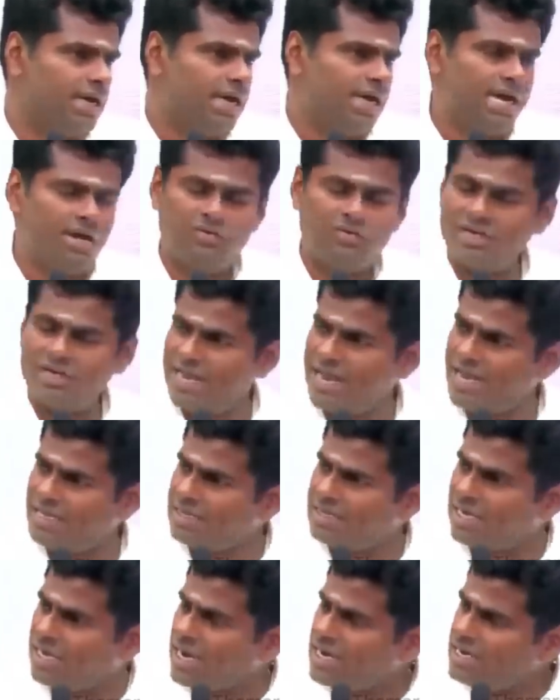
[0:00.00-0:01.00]
It will take
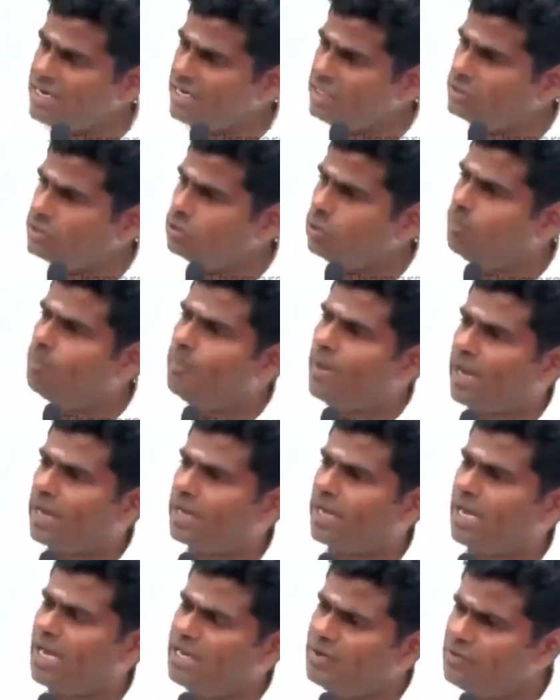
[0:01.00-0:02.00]
the country so back.
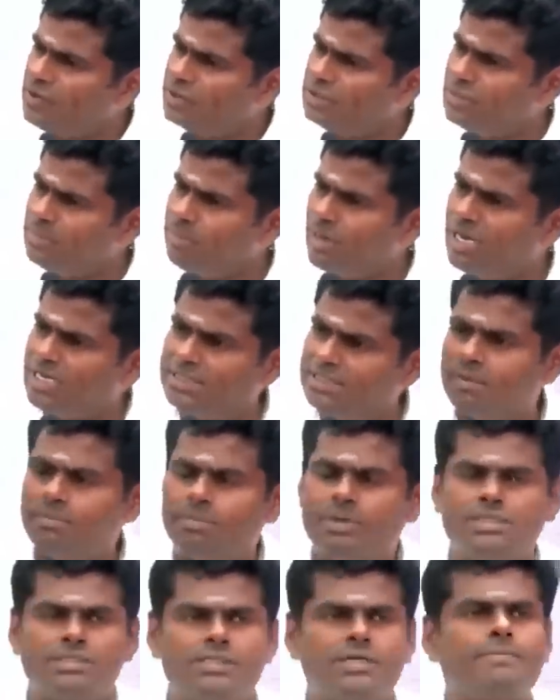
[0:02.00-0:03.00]
I'll give you a simple
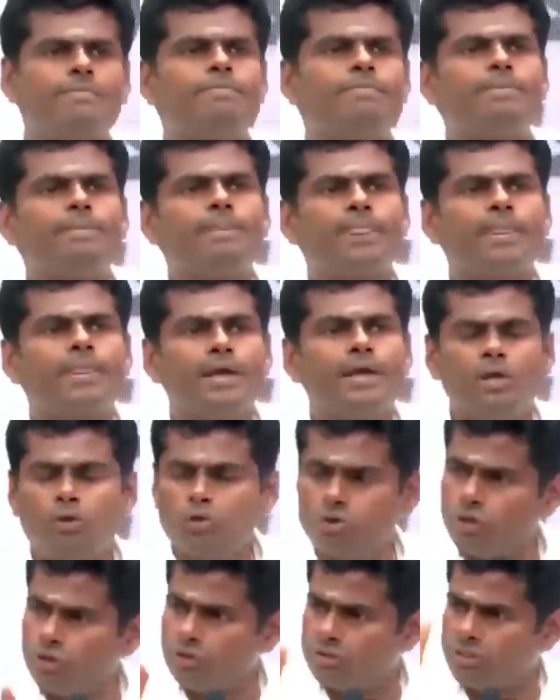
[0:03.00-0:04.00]
example, sir.
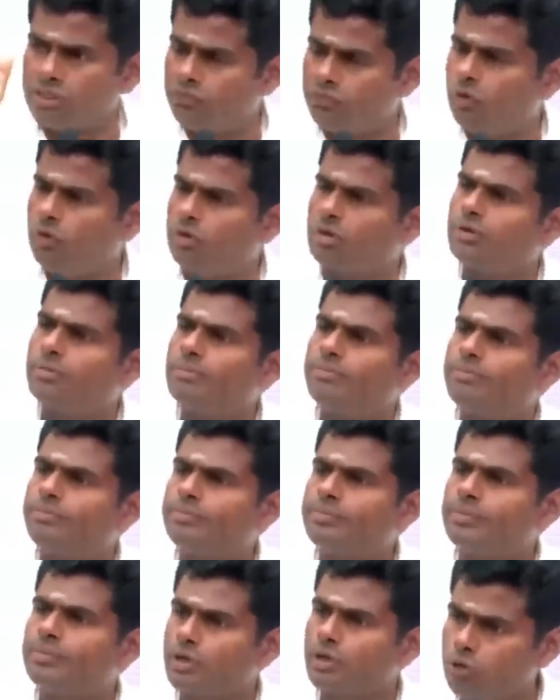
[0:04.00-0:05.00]
2004,
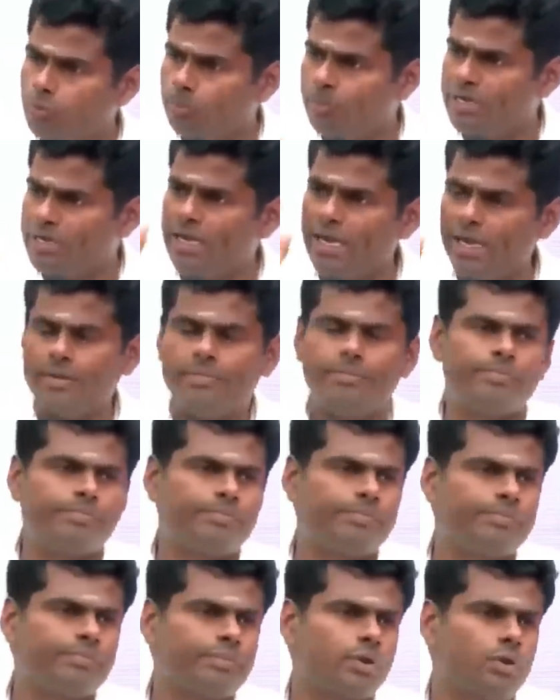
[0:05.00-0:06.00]

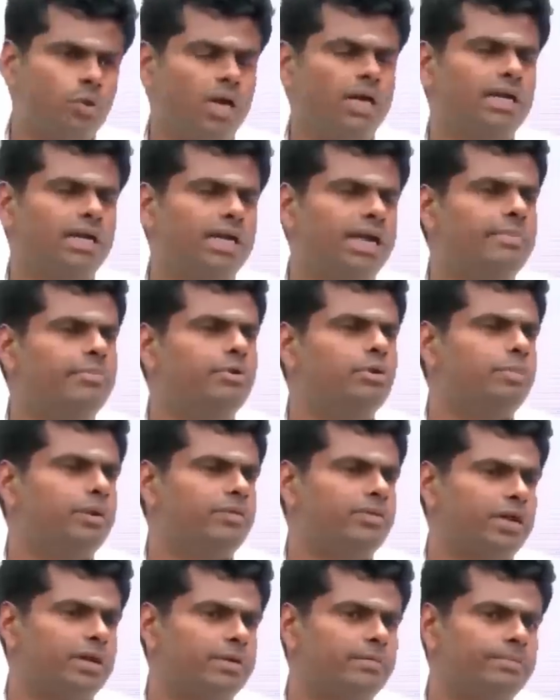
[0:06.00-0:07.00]
UPA came to
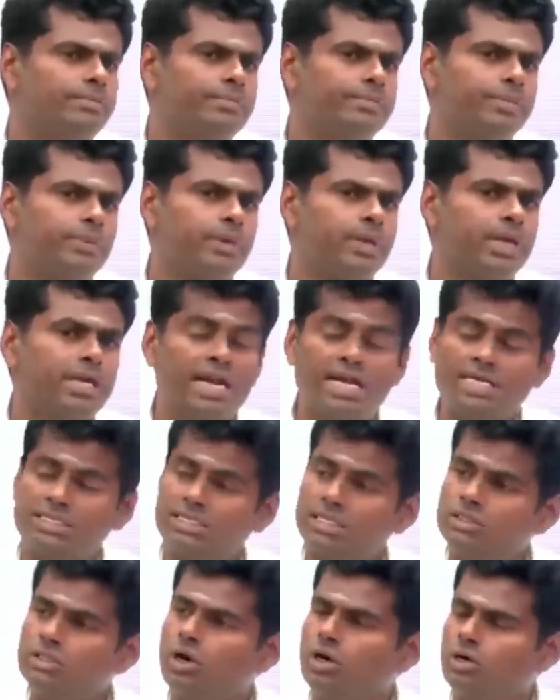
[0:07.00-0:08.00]
power.
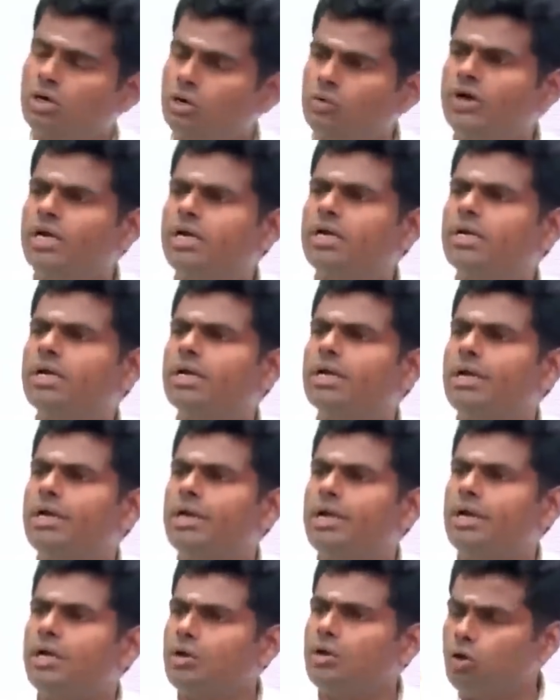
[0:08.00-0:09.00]
Elections got over.
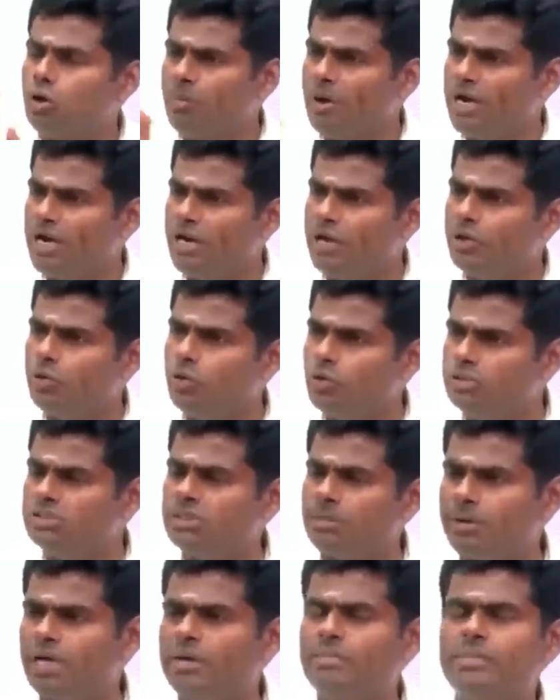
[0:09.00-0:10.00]
Nobody knew who is the
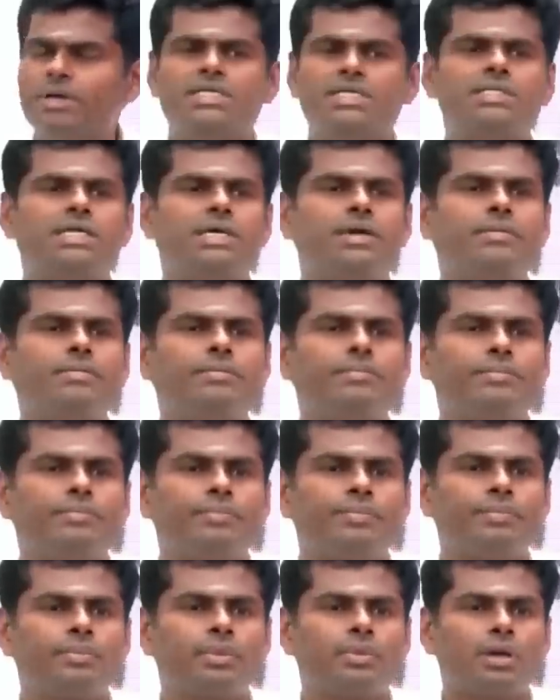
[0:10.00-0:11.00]
Prime Minister.
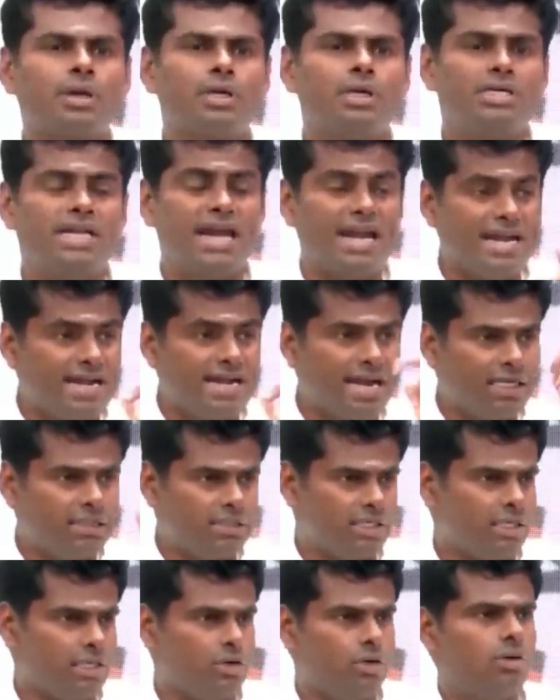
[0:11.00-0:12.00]
10 days
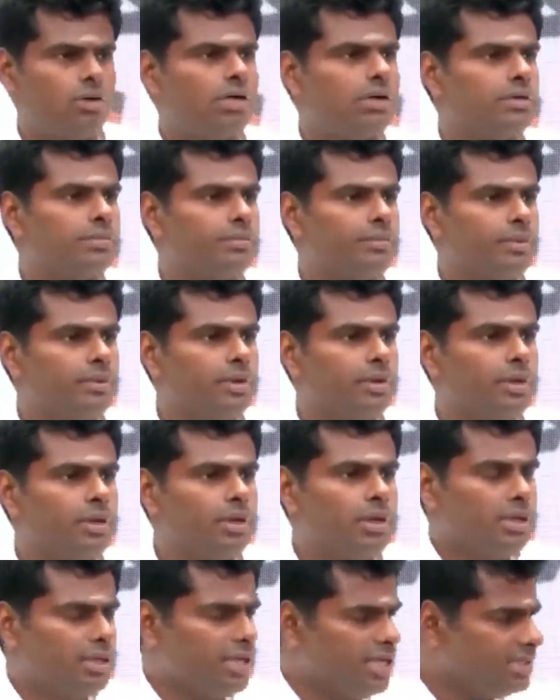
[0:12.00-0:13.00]
it took.
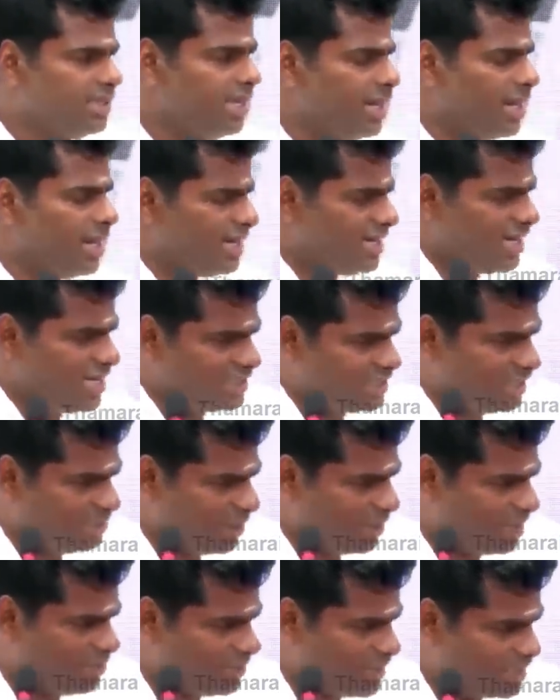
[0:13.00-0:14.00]
They said, and he is the
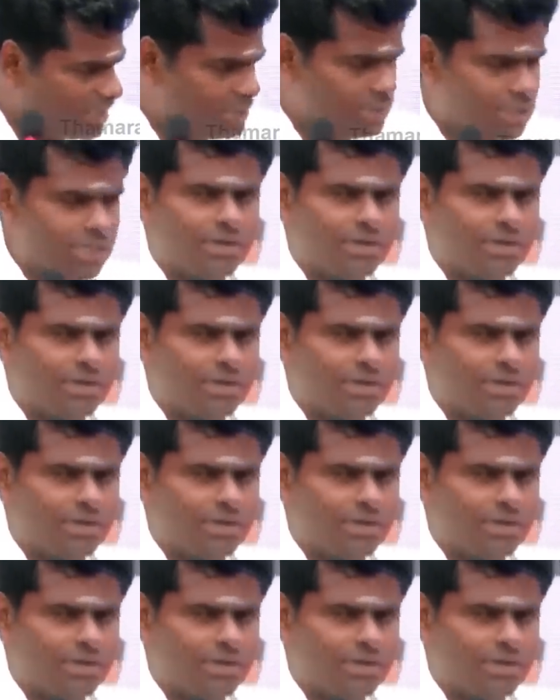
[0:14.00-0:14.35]
Prime Minister.